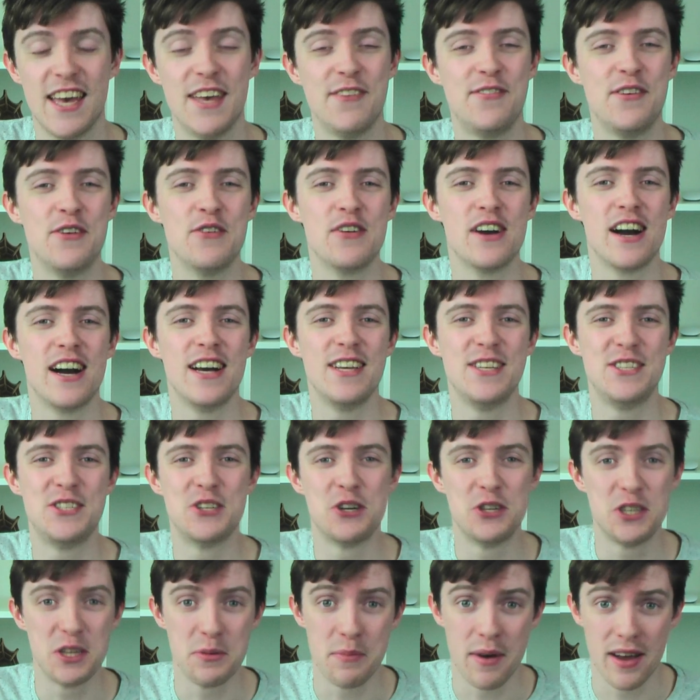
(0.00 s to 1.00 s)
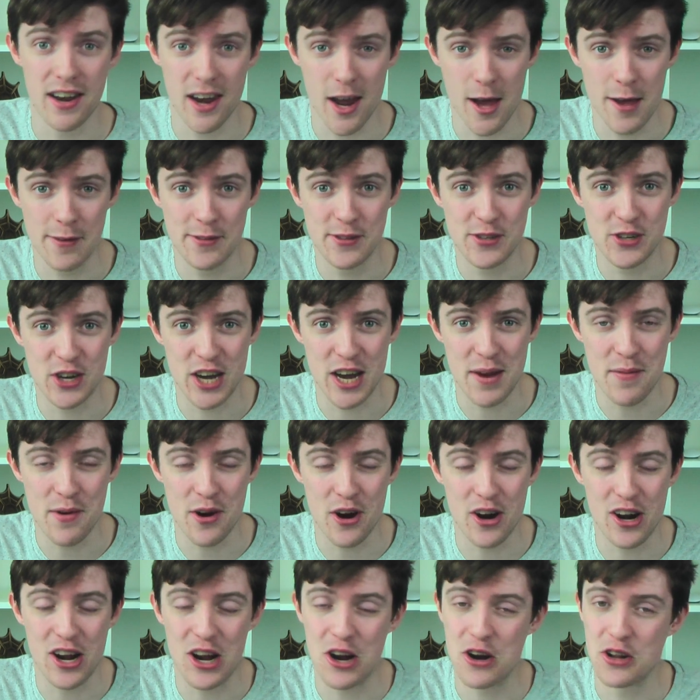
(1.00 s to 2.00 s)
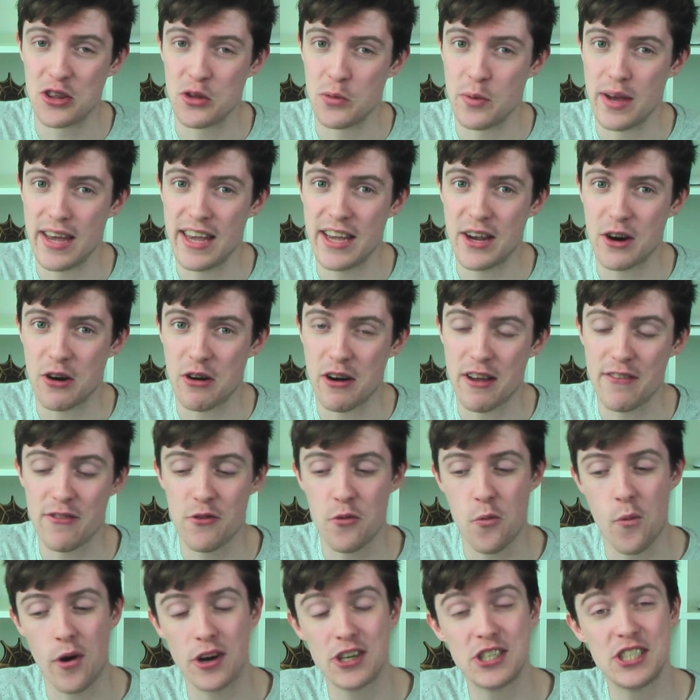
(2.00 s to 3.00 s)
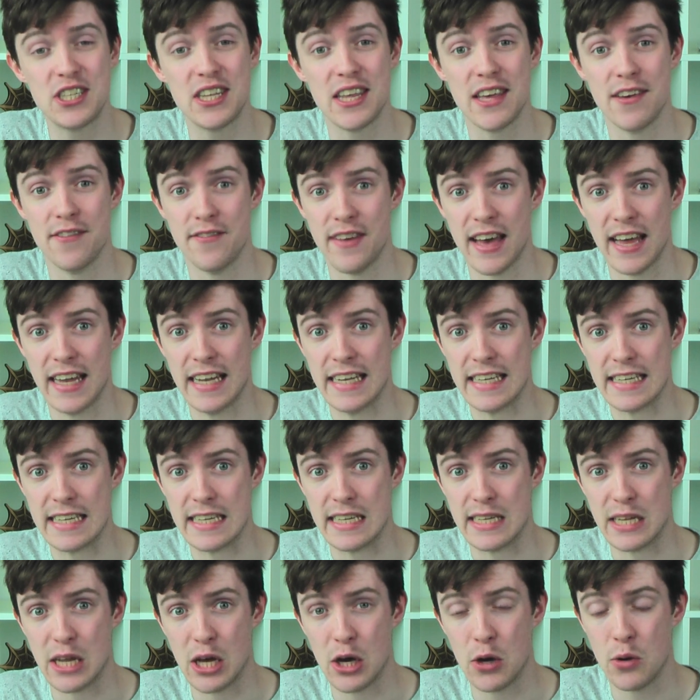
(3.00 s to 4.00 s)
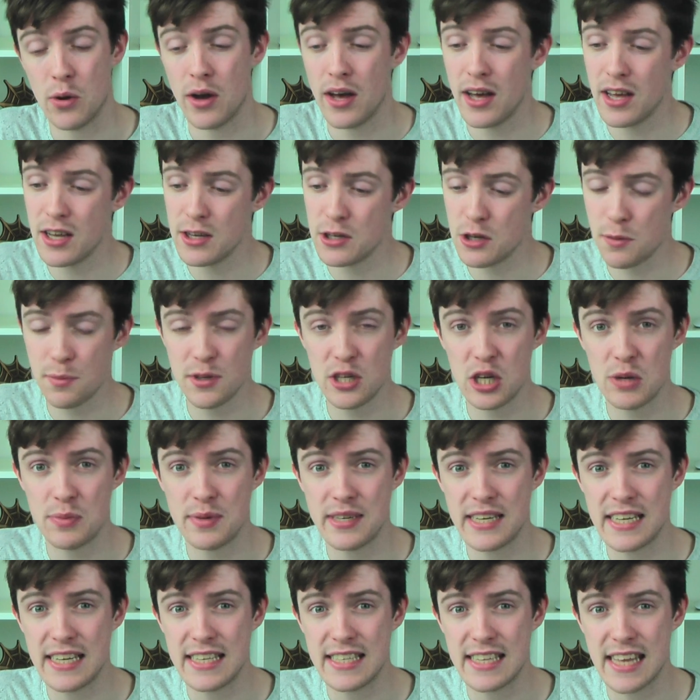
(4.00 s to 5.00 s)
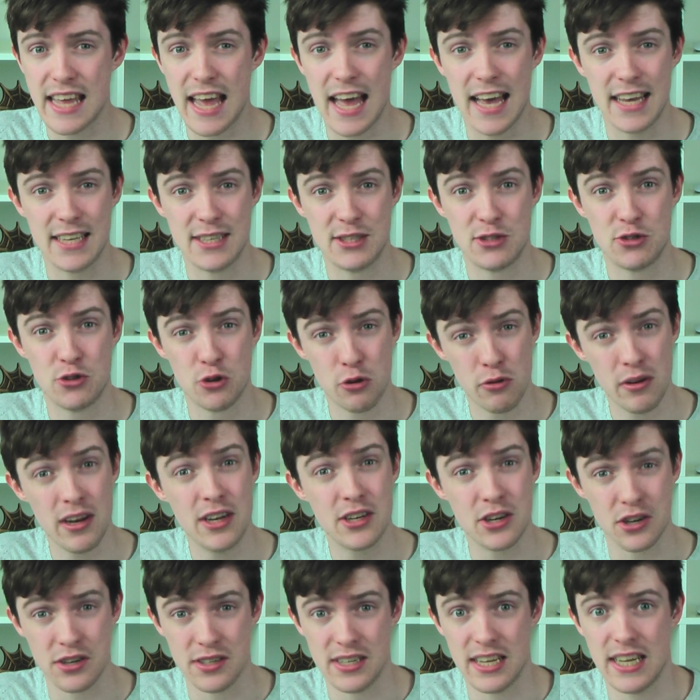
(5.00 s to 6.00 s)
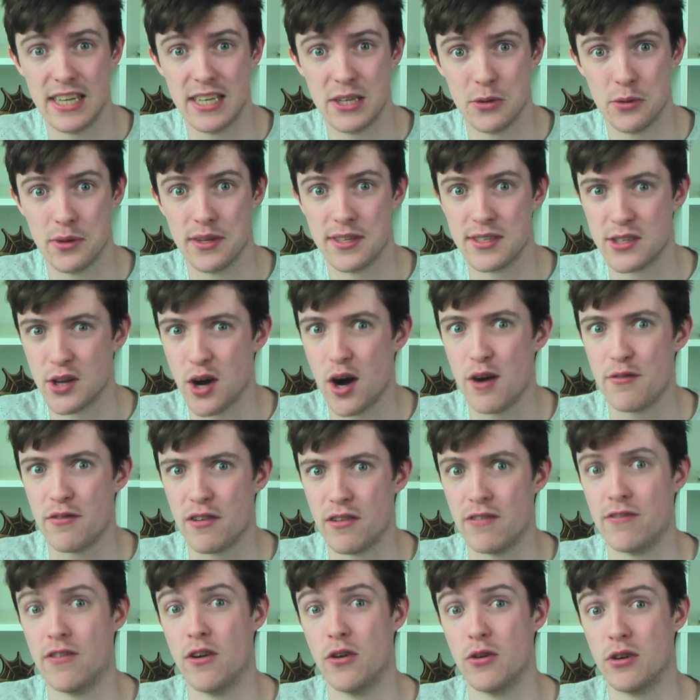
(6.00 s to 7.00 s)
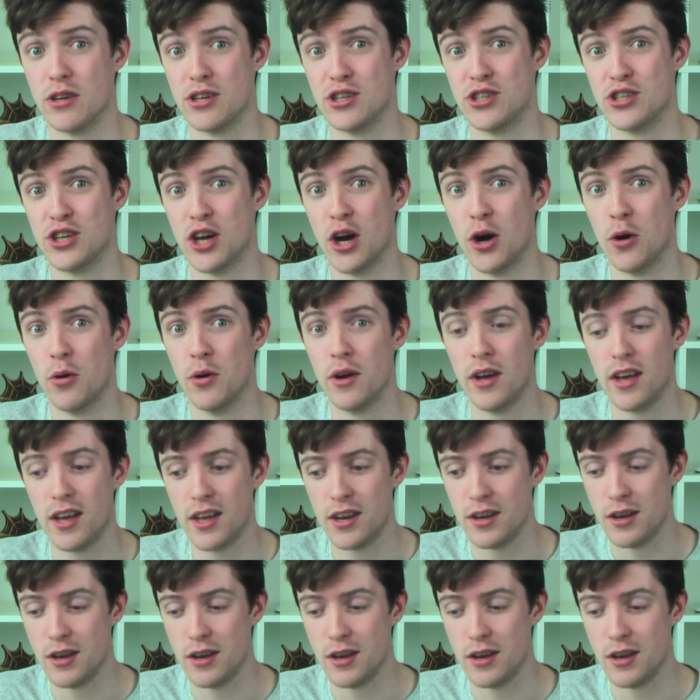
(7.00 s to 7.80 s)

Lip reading: If you guys joined in my live stream earlier in the week or even watched the event, you'll know WWDC has truly turned into a software focused show.